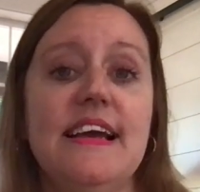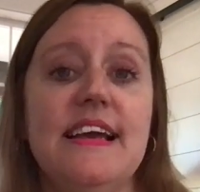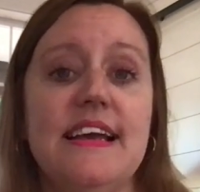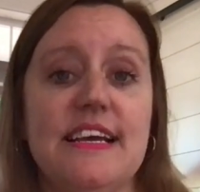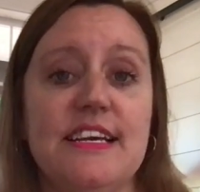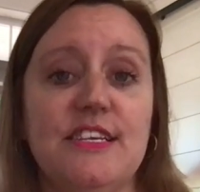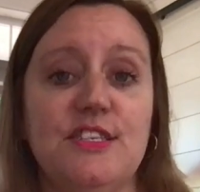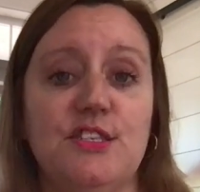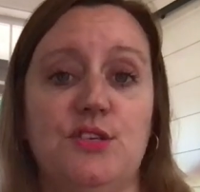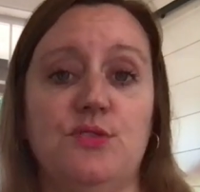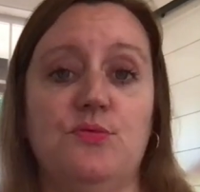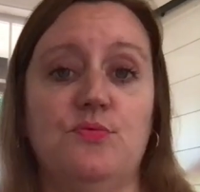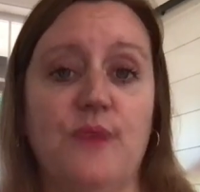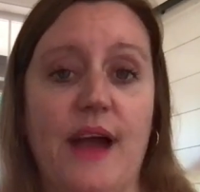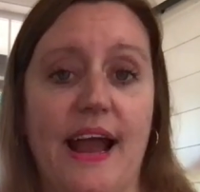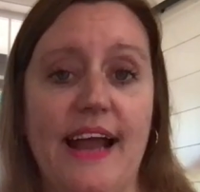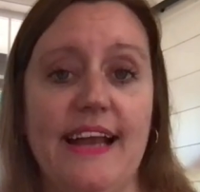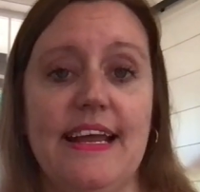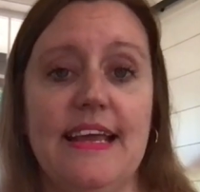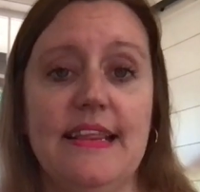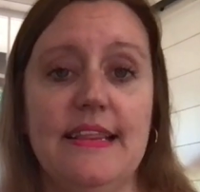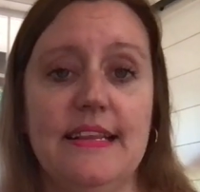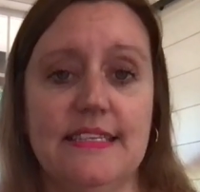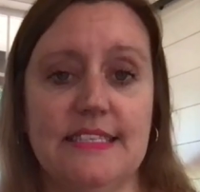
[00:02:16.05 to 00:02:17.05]
is to
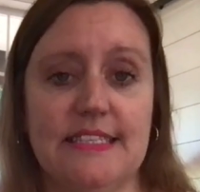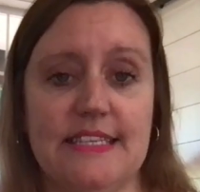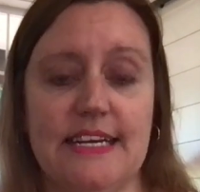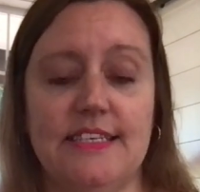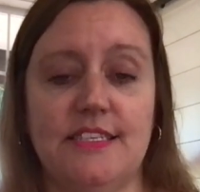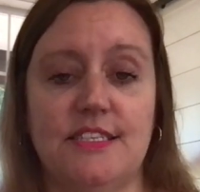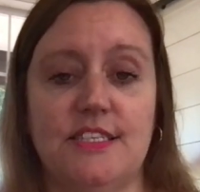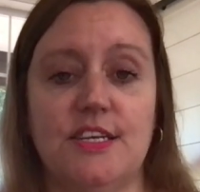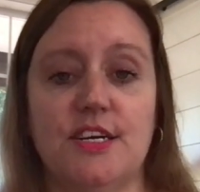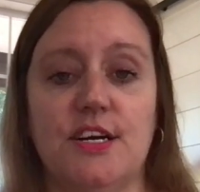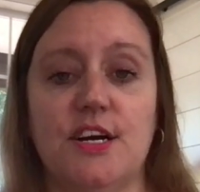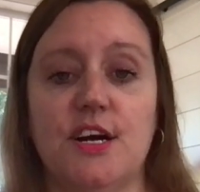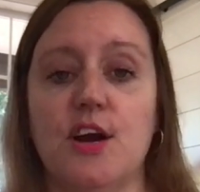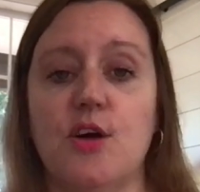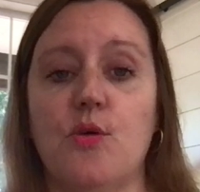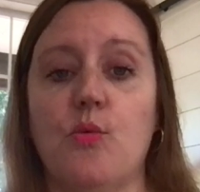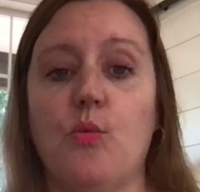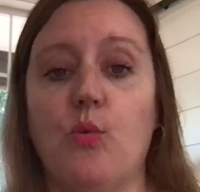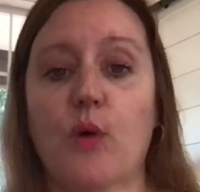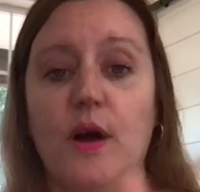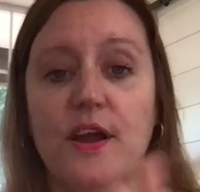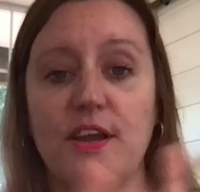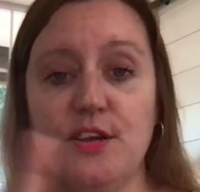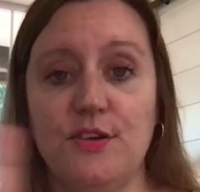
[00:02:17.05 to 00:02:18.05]
write in the center
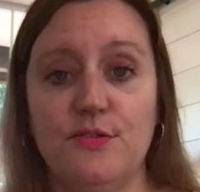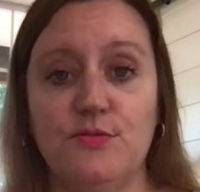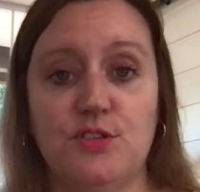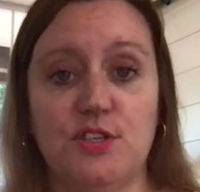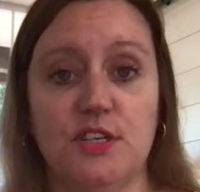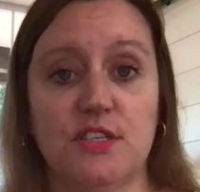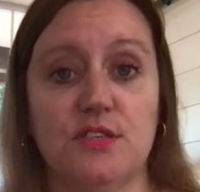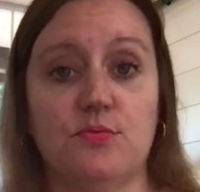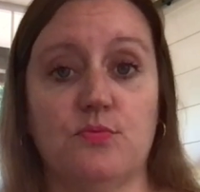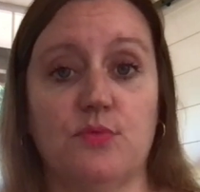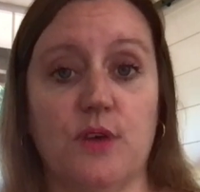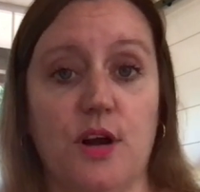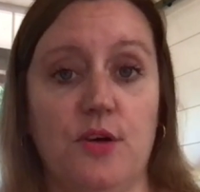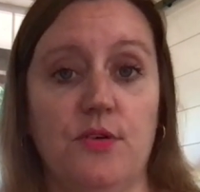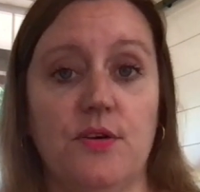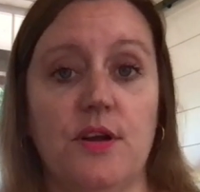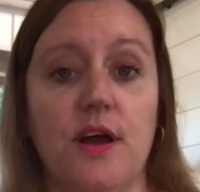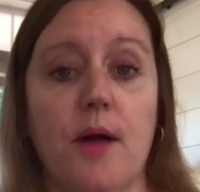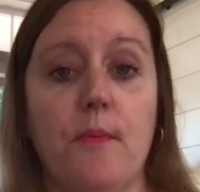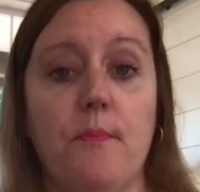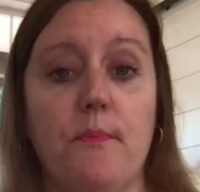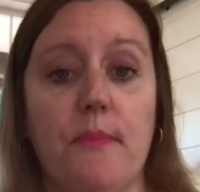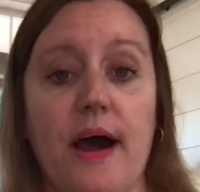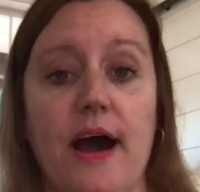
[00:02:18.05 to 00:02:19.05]
what you just wrote
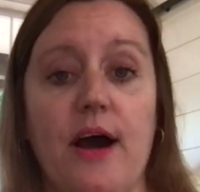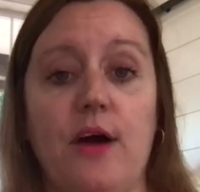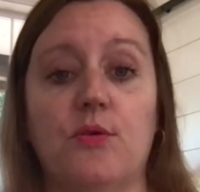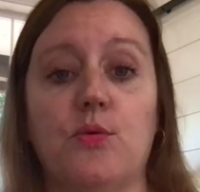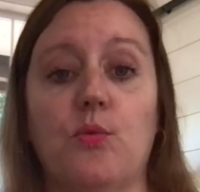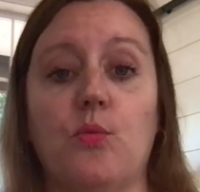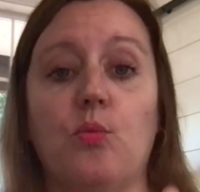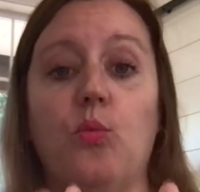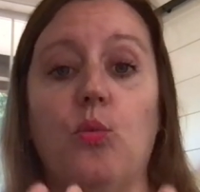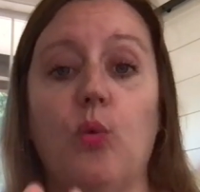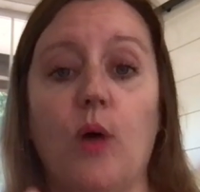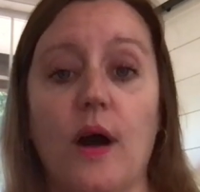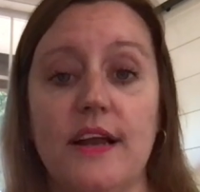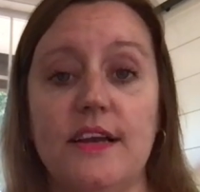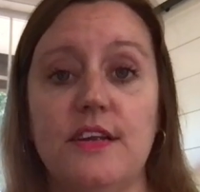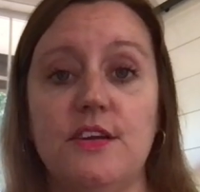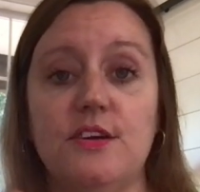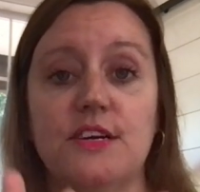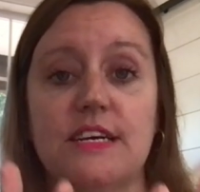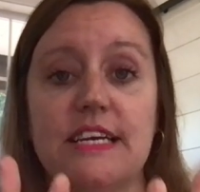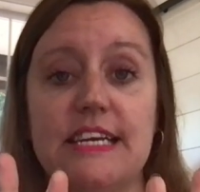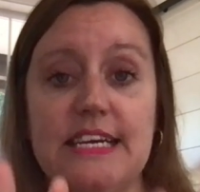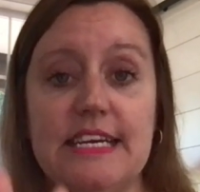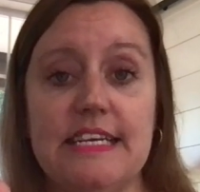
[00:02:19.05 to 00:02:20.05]
about what
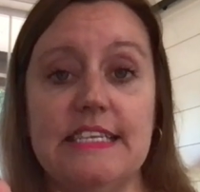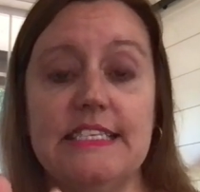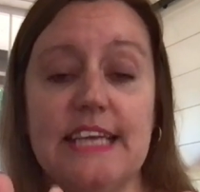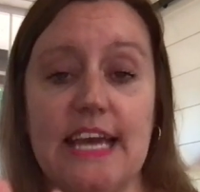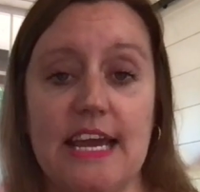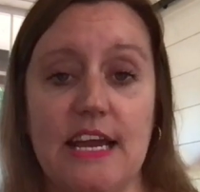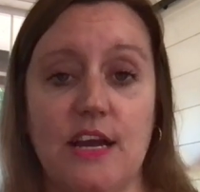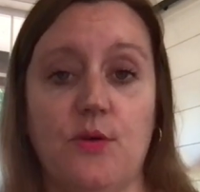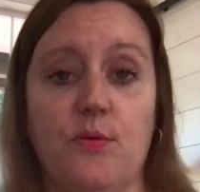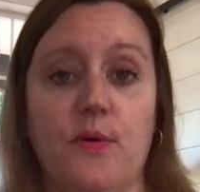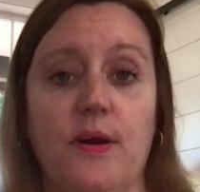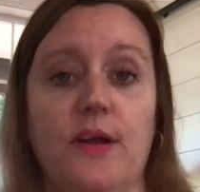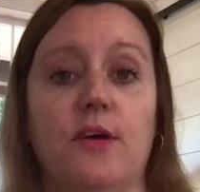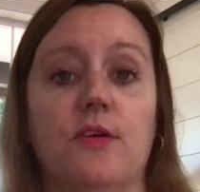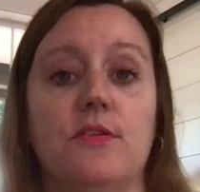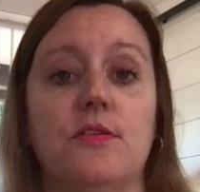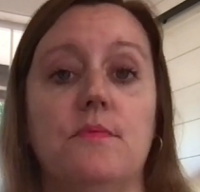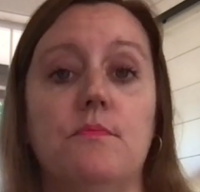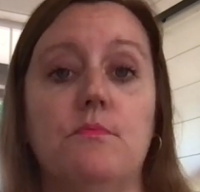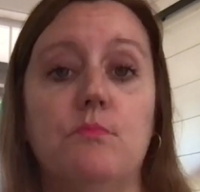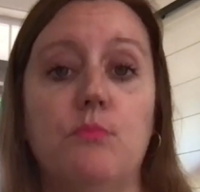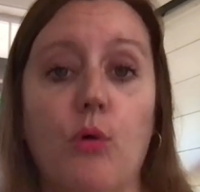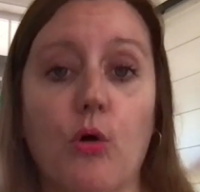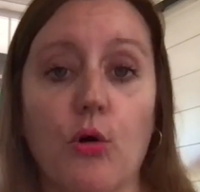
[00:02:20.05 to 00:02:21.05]
your key takeaway or the
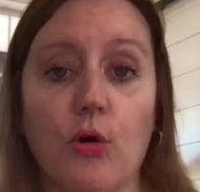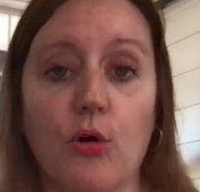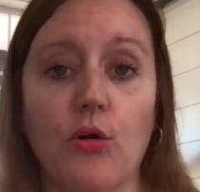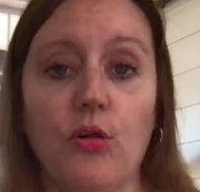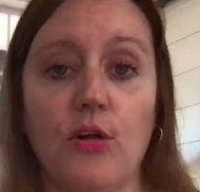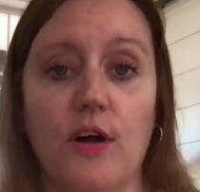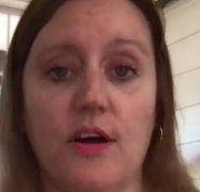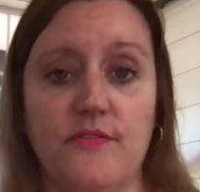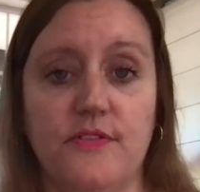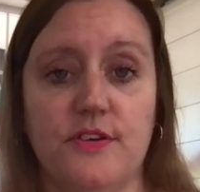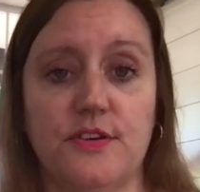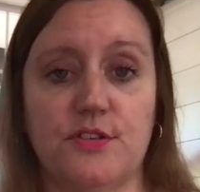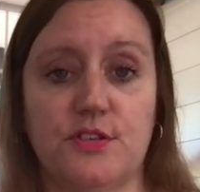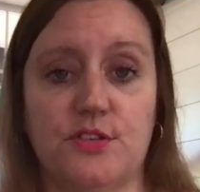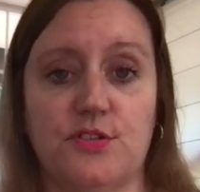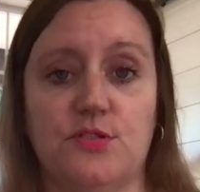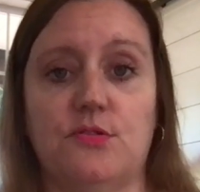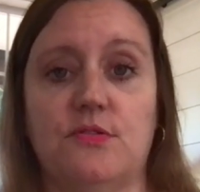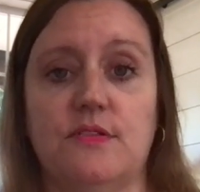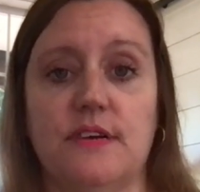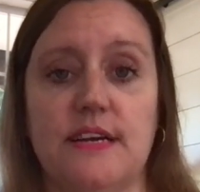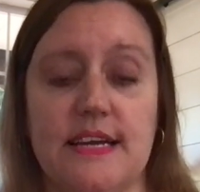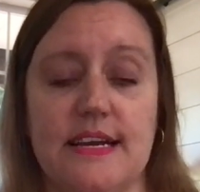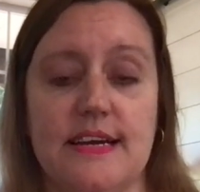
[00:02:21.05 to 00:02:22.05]
moral of your
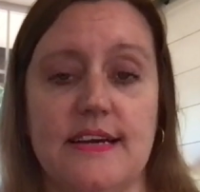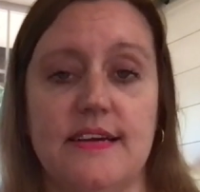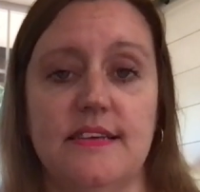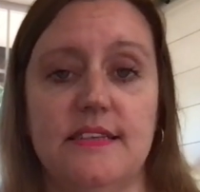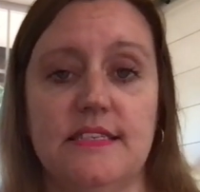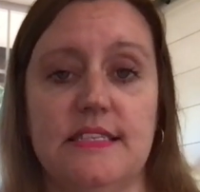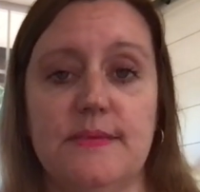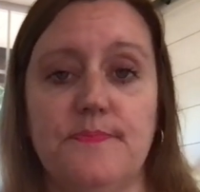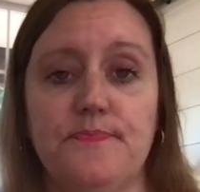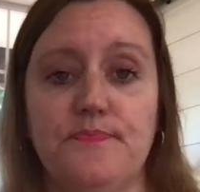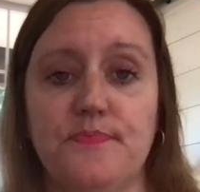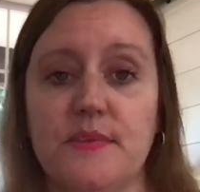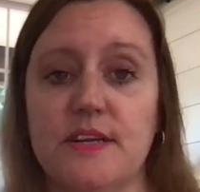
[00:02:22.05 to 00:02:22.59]
story is.